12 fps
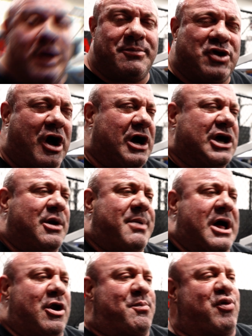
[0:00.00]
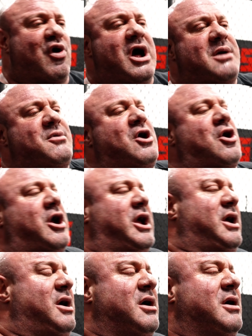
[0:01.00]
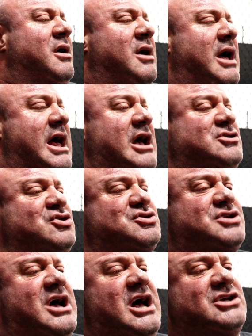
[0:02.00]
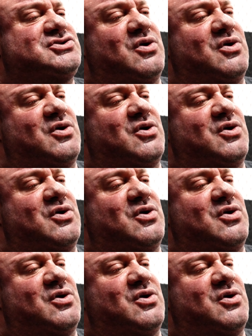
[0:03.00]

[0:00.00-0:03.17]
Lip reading: I'm talking about a primary exercise